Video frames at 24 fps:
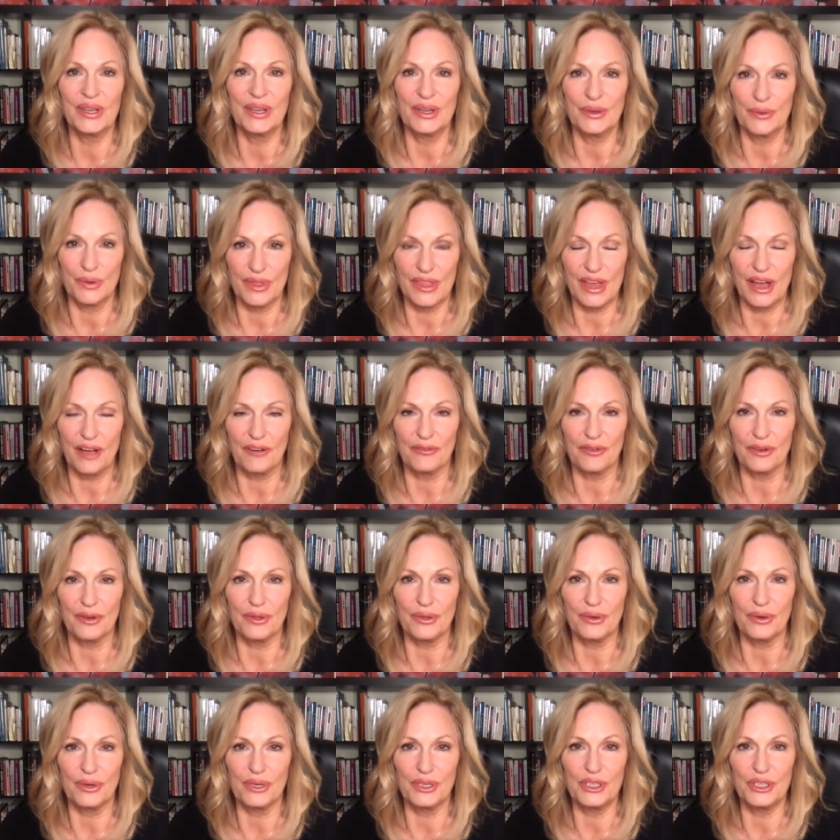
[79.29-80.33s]
without
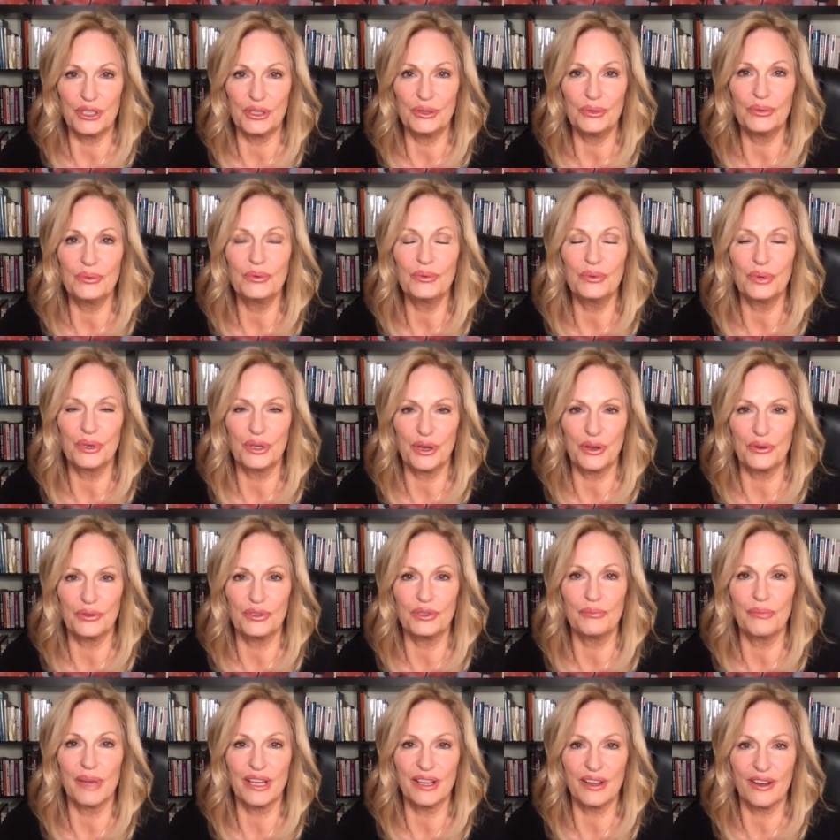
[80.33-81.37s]
further ado, we'll go
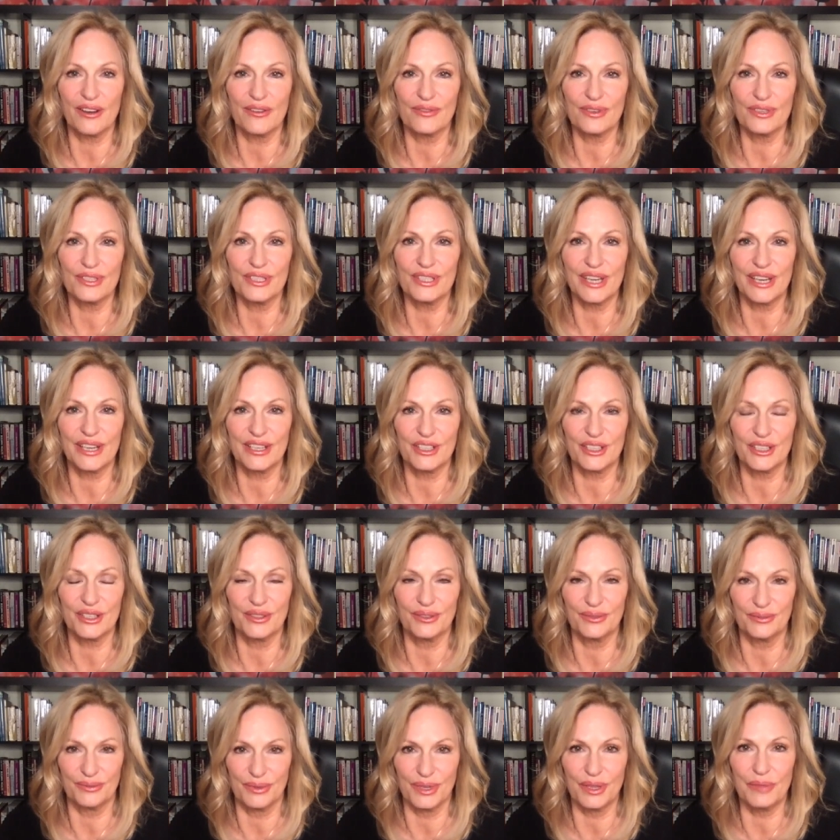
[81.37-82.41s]
to my
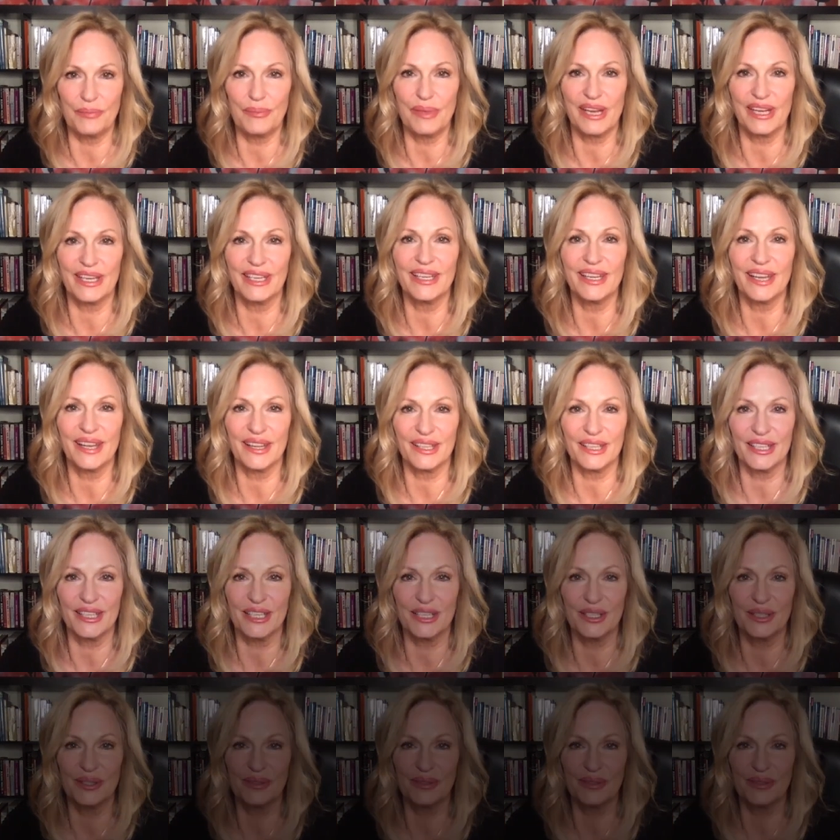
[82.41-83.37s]
conversation with Penny Kelly.